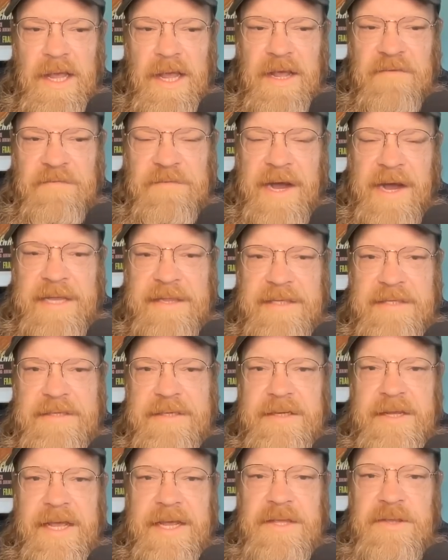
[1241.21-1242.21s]
And finally,
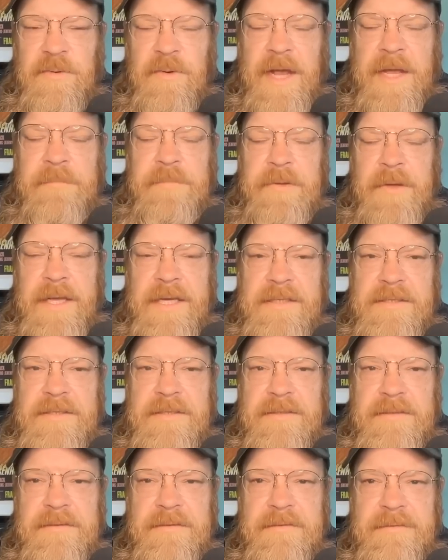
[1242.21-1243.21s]
today, in the right
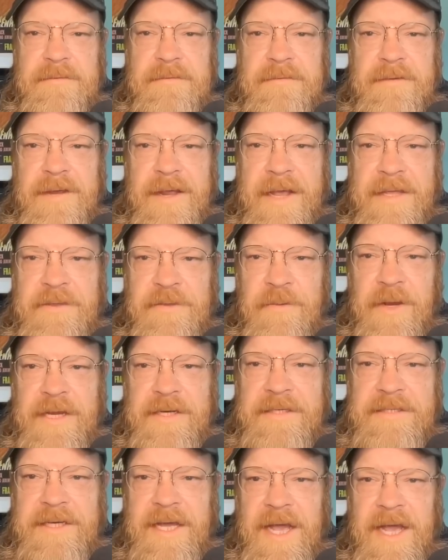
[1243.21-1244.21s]
place, at the
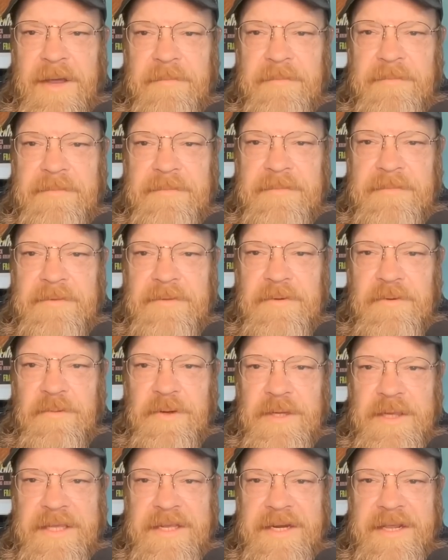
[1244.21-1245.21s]
right time,
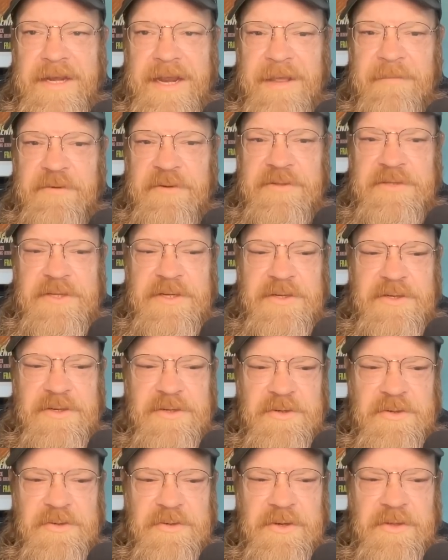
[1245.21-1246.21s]
willing and able to
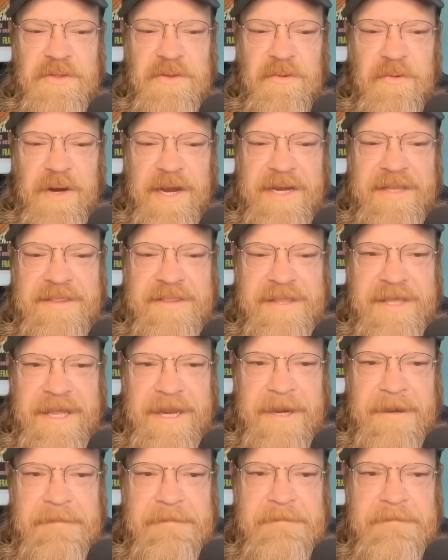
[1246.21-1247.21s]
do the right
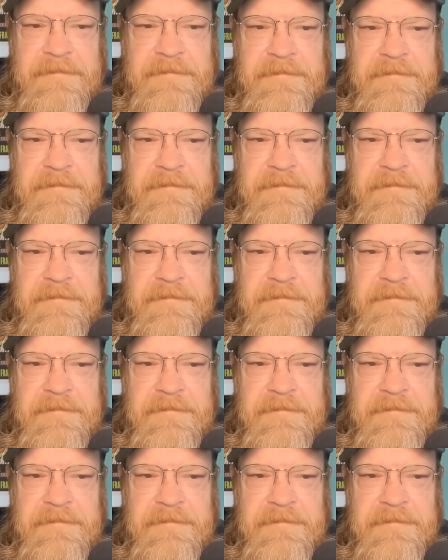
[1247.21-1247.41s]
thing.